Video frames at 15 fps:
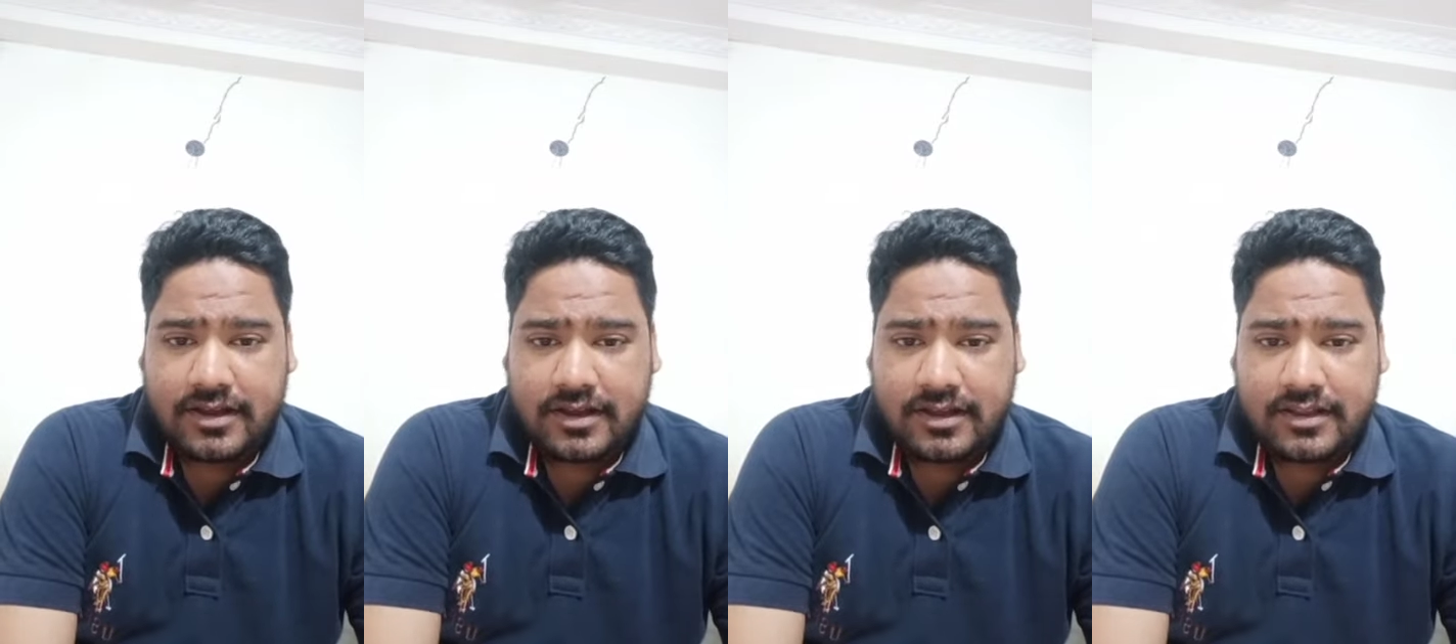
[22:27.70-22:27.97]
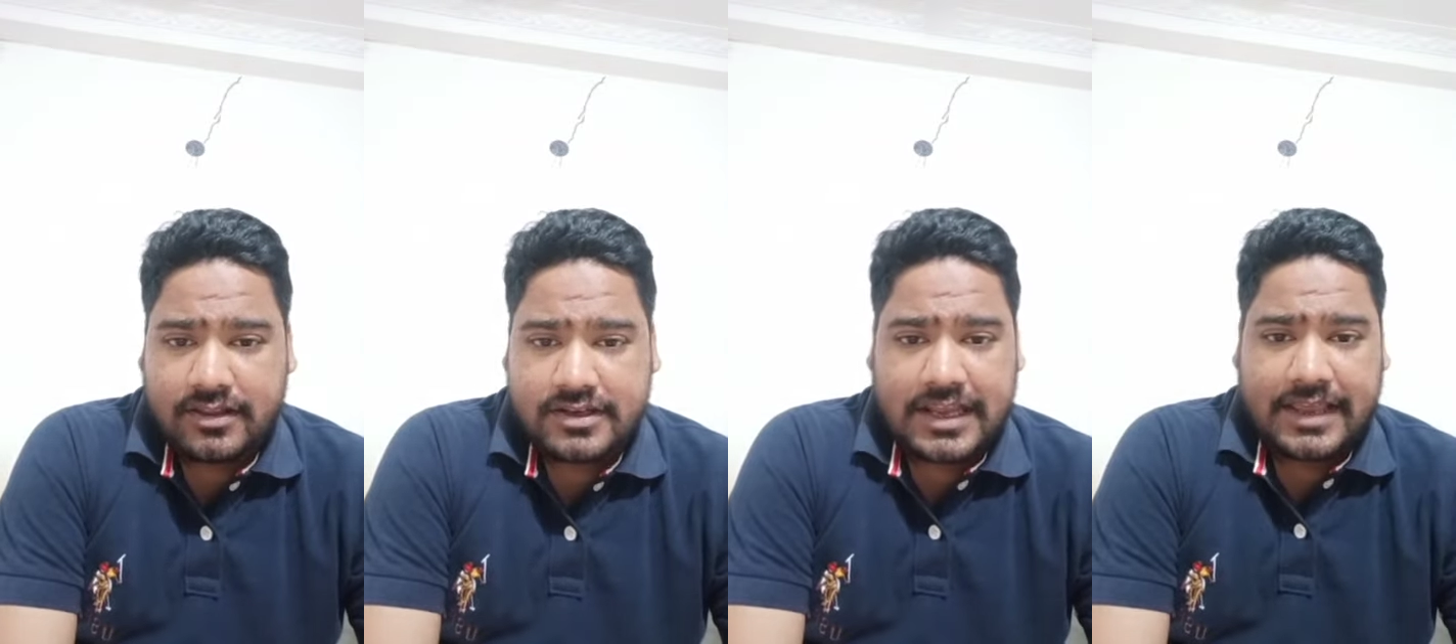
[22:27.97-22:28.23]

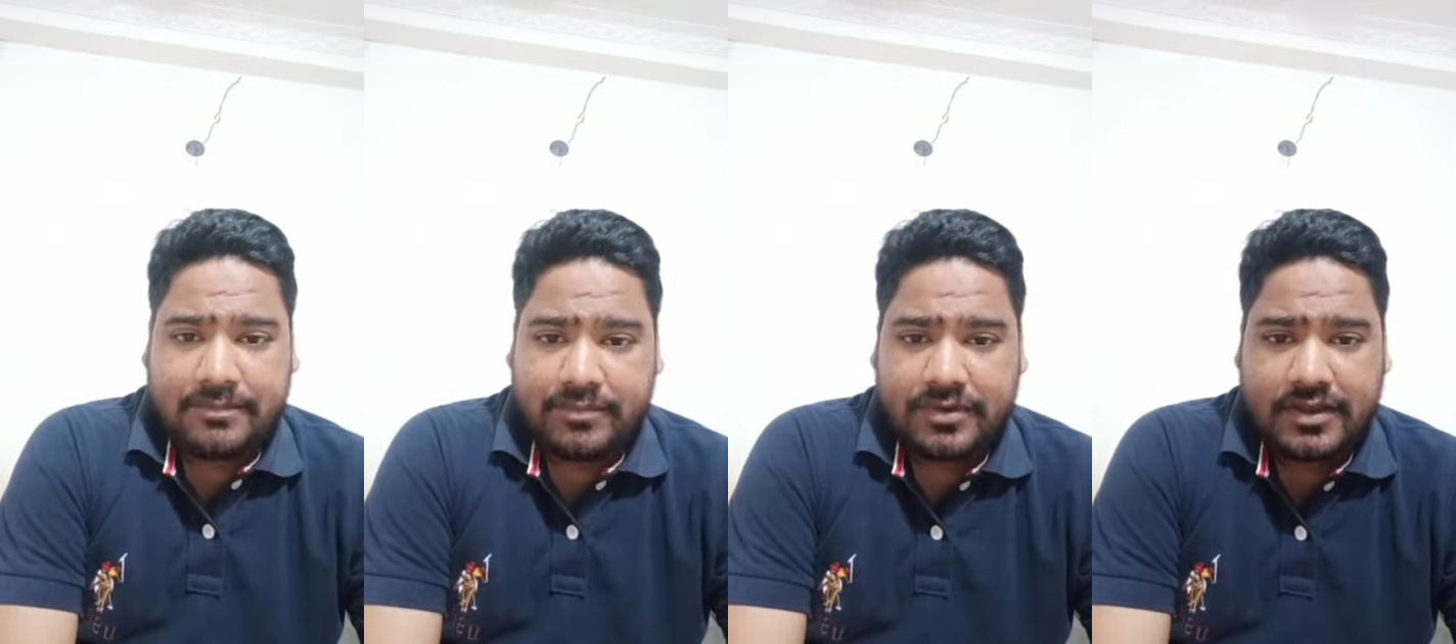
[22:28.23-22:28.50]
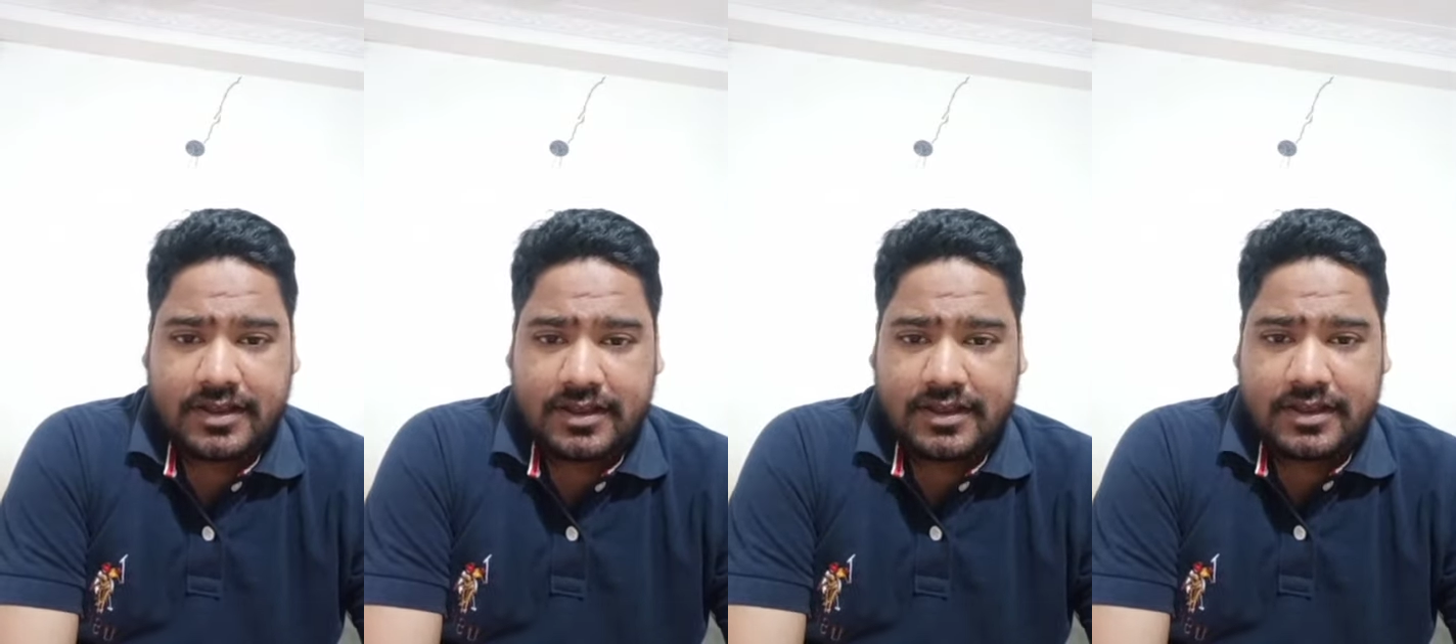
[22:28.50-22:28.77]
the time
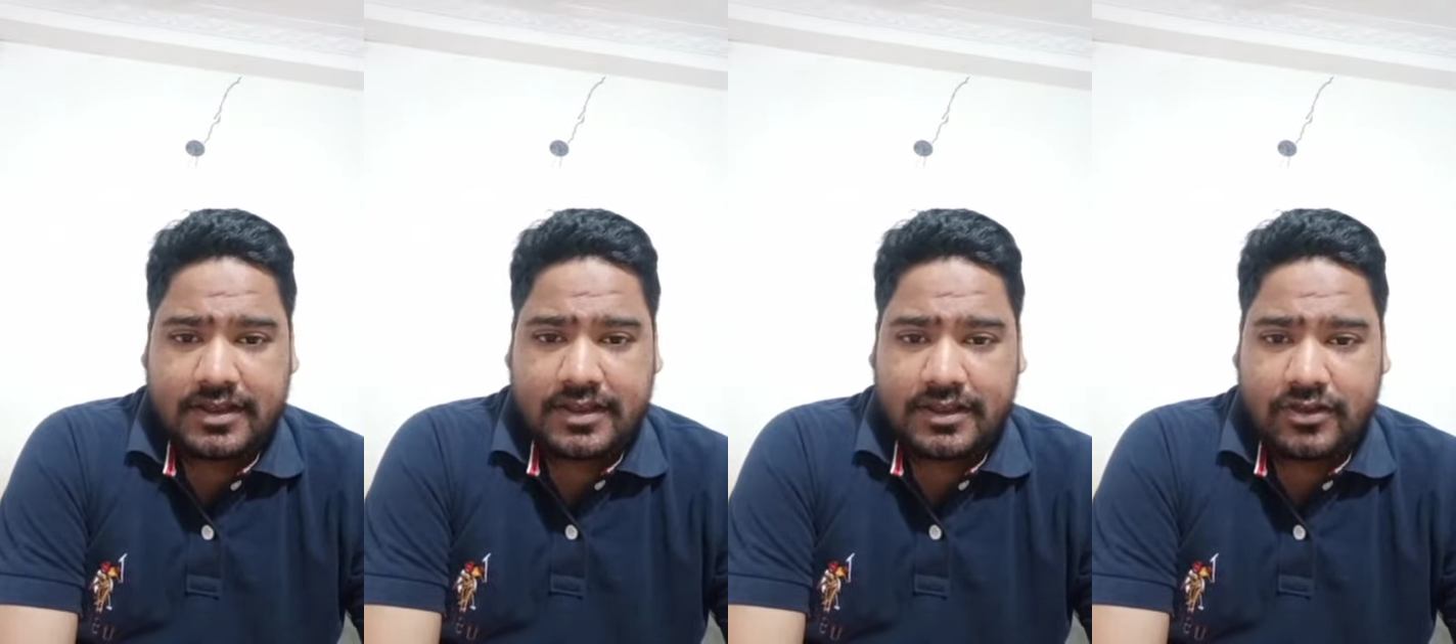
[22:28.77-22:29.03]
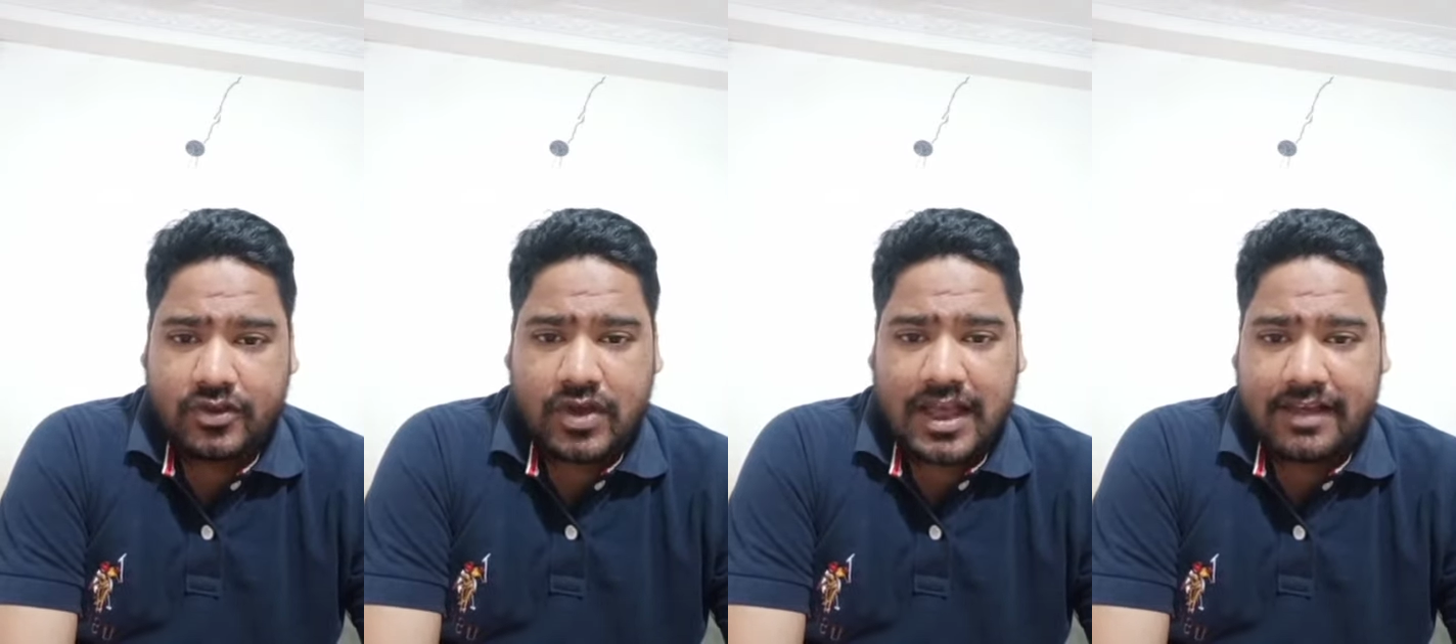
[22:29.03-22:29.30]

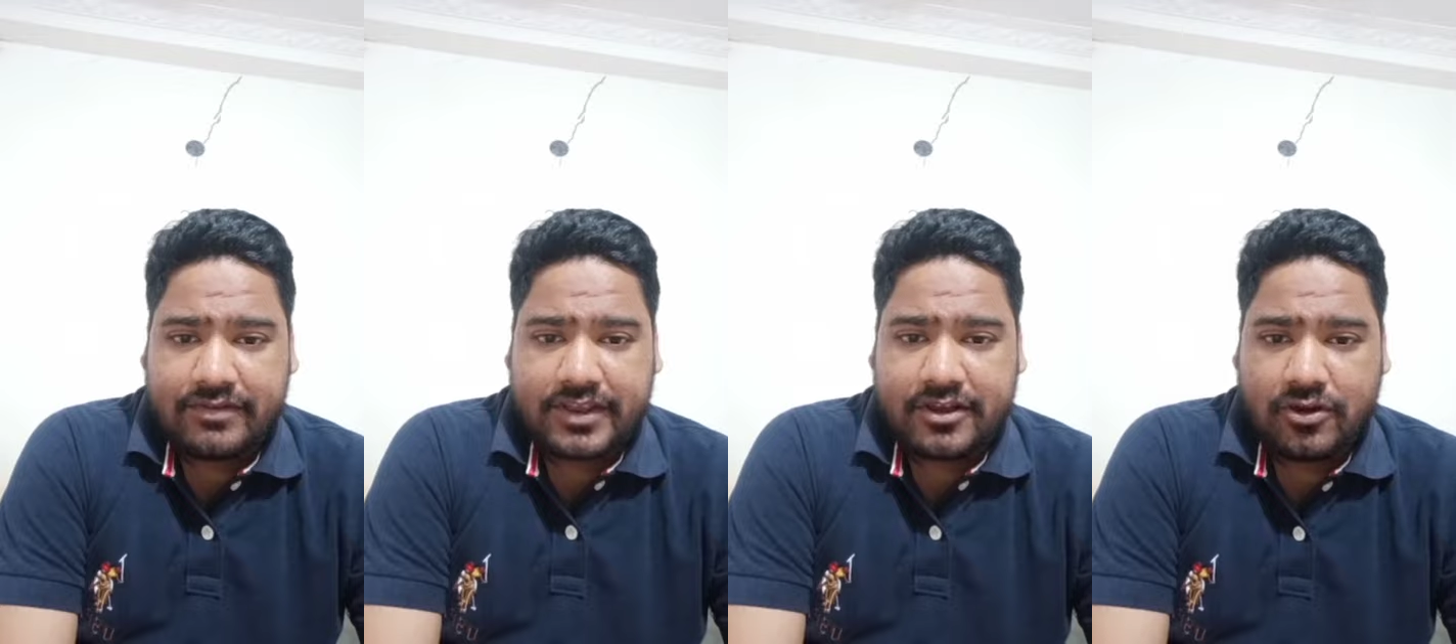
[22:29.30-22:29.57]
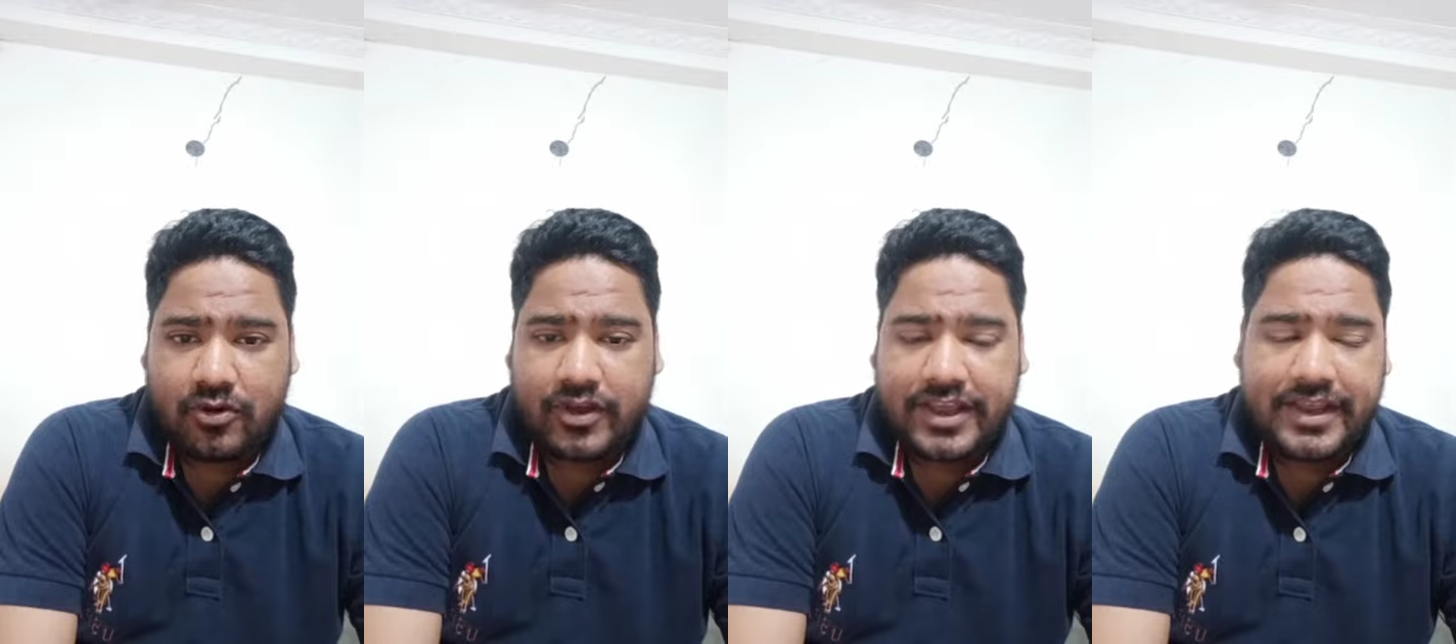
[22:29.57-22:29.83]
you are having,
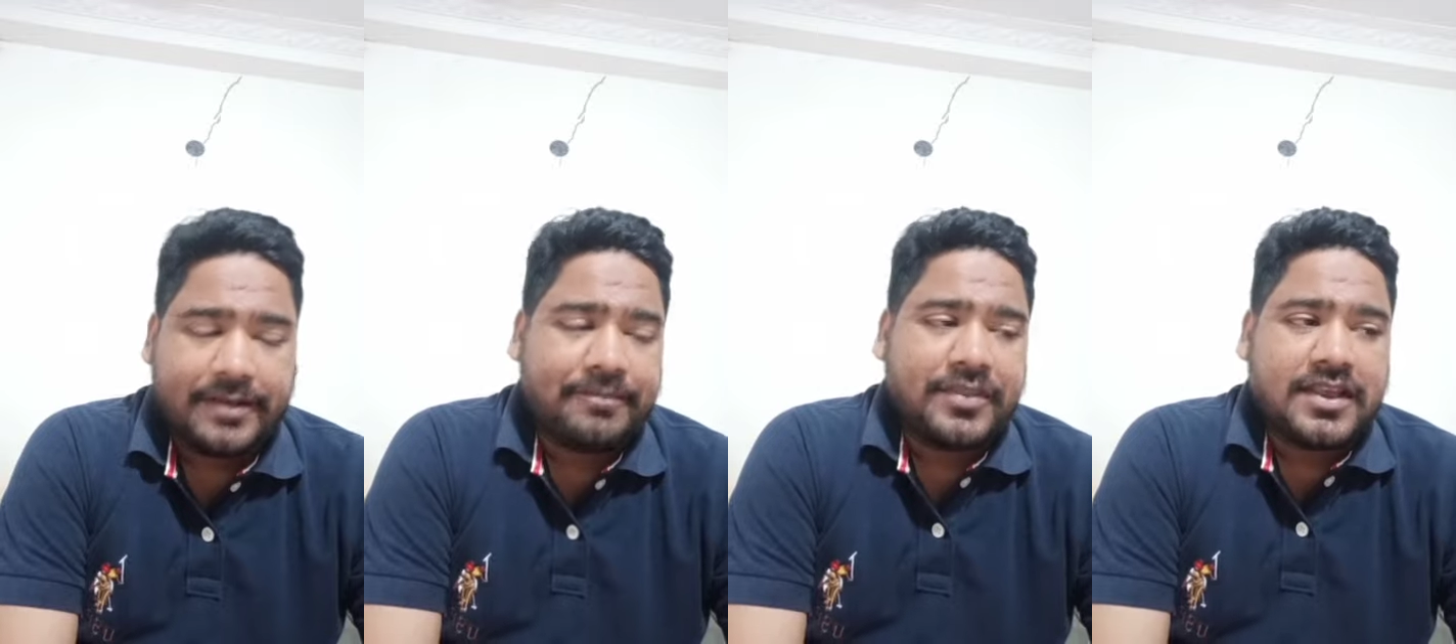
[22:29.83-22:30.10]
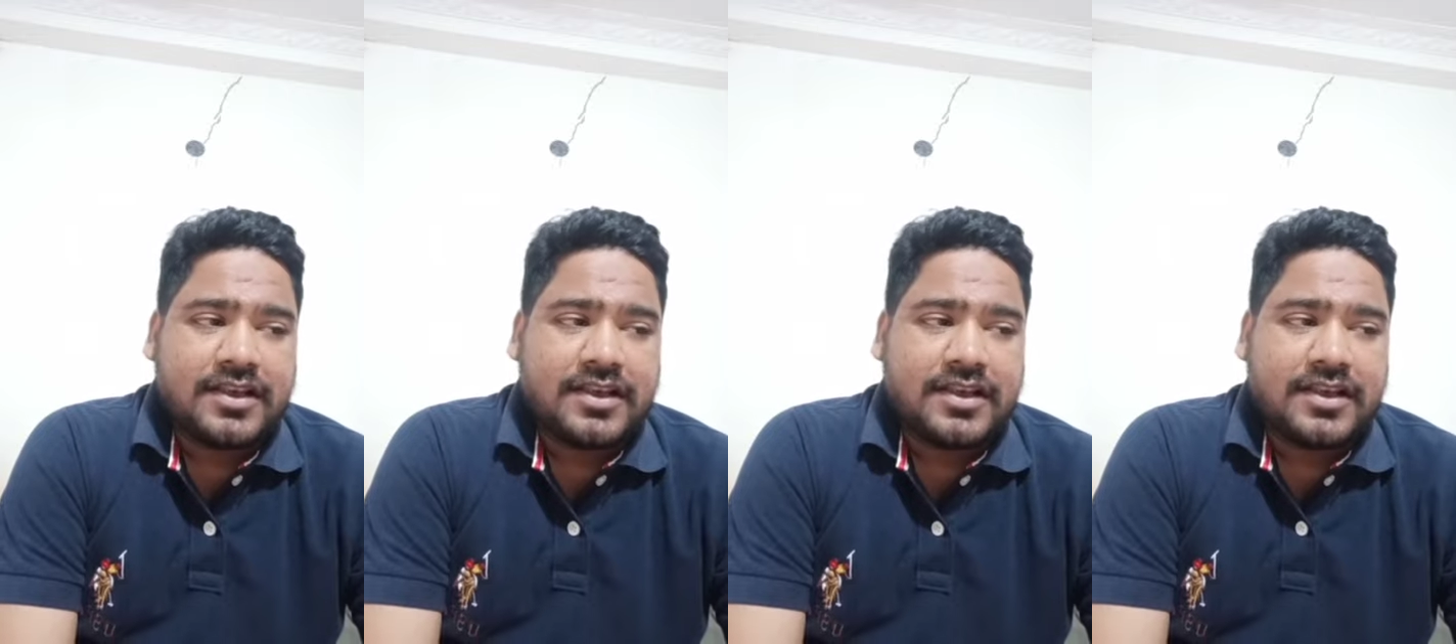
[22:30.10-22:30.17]
okay.